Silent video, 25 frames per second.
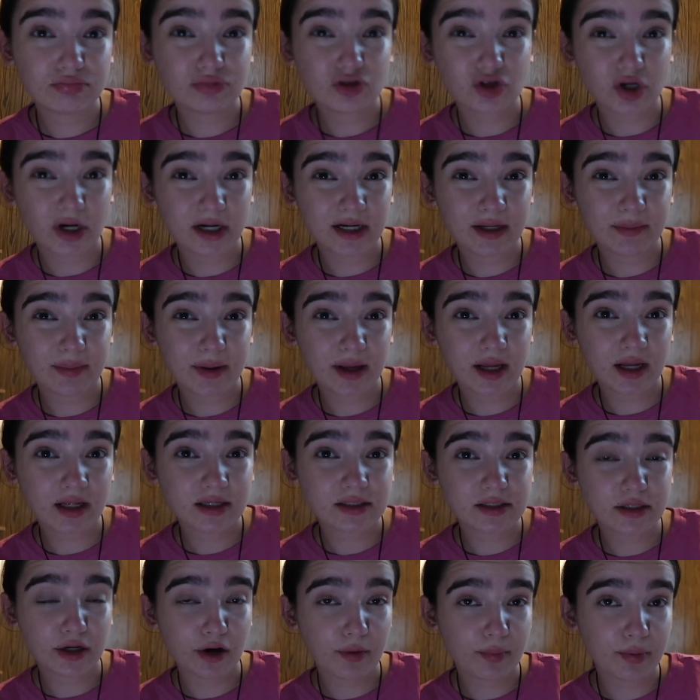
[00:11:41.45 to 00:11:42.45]
trendy
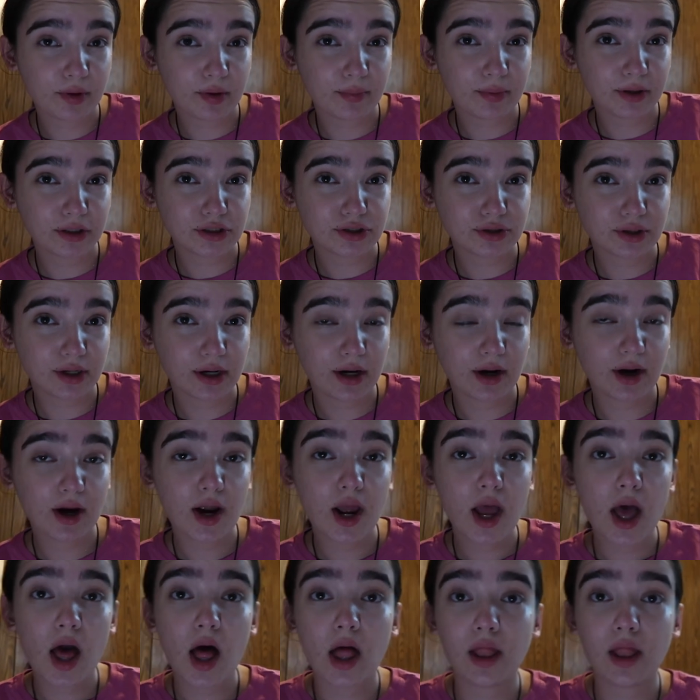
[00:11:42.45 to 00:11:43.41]
pants. Here, I'll put a picture right here.